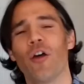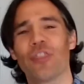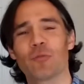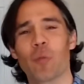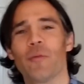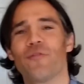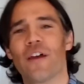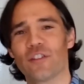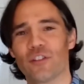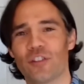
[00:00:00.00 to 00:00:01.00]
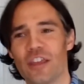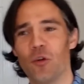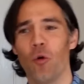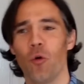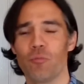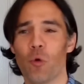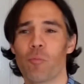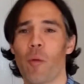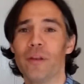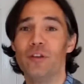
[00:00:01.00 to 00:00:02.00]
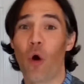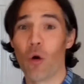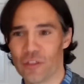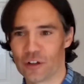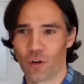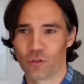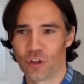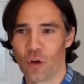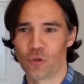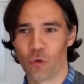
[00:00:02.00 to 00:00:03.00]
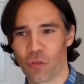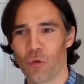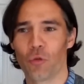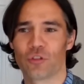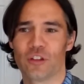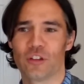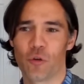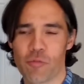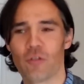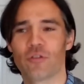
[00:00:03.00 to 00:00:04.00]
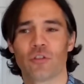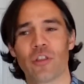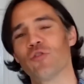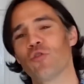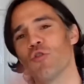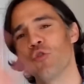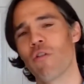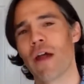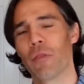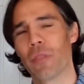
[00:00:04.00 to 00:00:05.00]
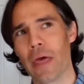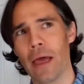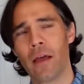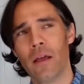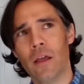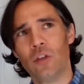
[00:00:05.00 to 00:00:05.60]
think it's probably fair to say you're probably not in the closet on your thoughts and your approaches to things. You're out there. So